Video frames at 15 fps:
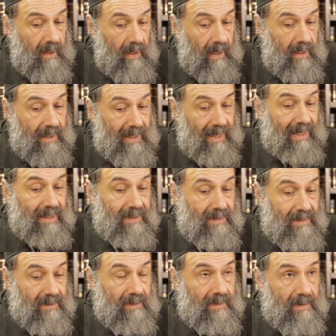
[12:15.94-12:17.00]
I
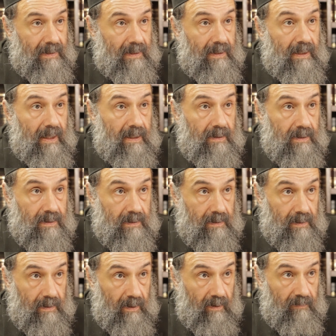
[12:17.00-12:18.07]
exit the gates
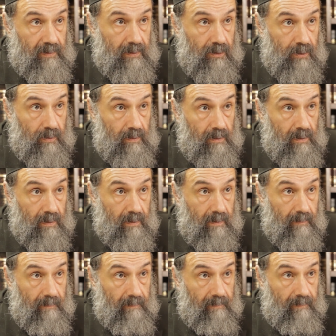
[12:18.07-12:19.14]
of the shul.
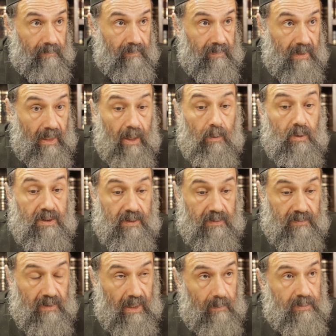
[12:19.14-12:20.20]
I was
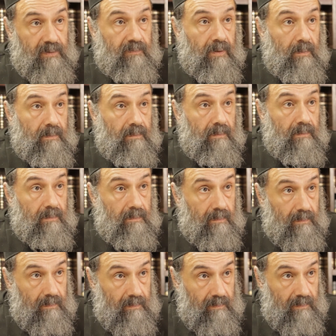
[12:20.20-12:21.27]
grabbed from
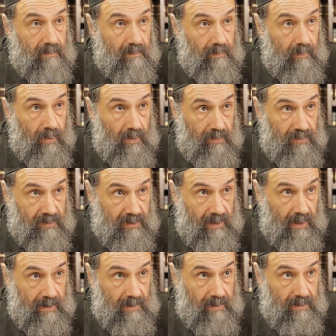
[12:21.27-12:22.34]
both
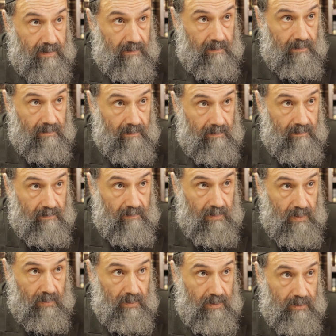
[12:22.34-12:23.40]
sides.
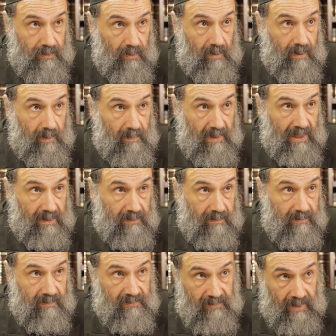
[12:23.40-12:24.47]
Two strong men
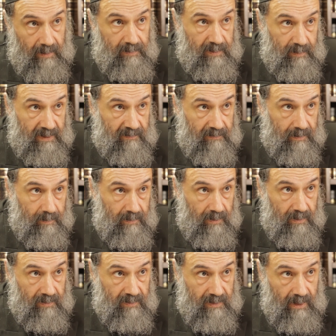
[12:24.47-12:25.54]
grabbed me from
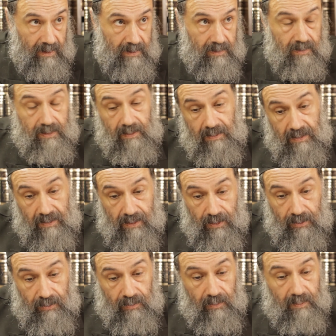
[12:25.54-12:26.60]
both sides,
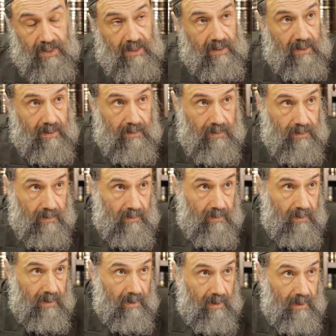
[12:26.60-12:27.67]
threw me into